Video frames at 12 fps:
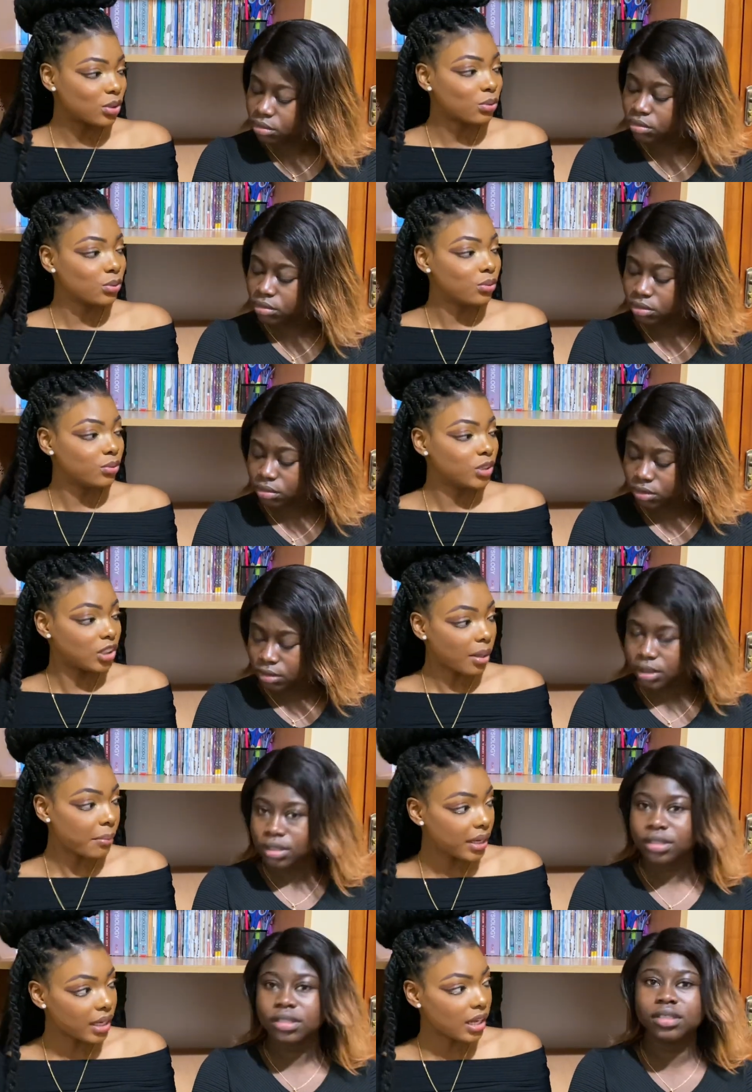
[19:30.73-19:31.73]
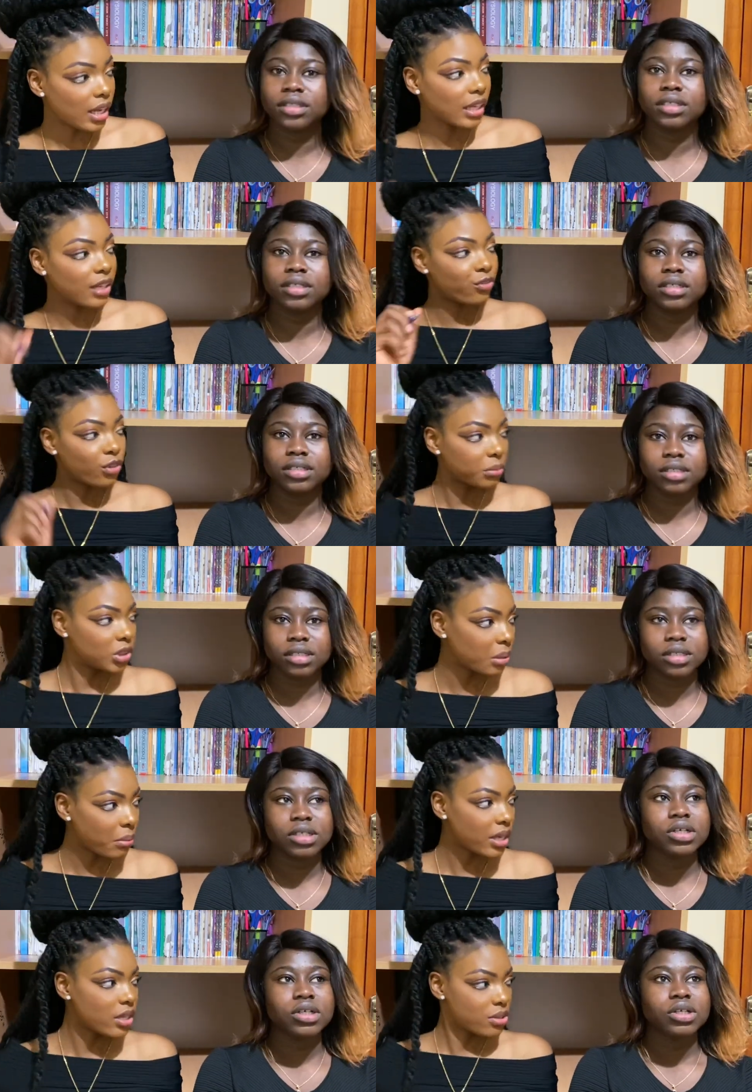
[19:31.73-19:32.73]
Speaker 1: to Germany yeah. and then from
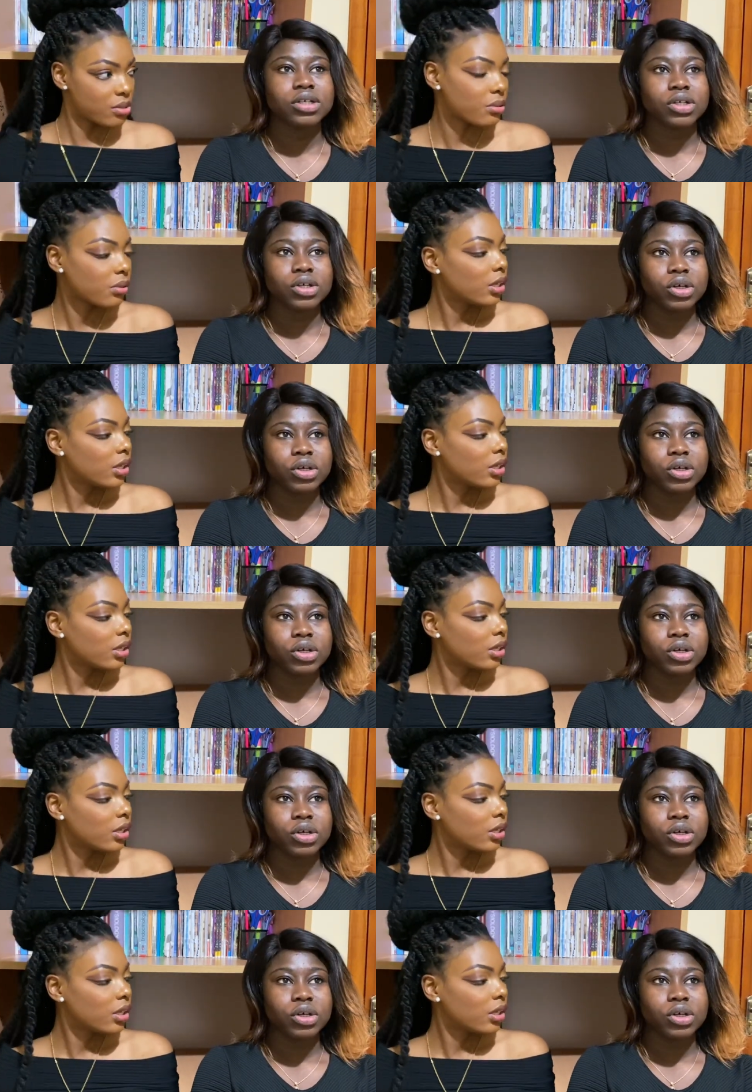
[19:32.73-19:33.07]
Germany to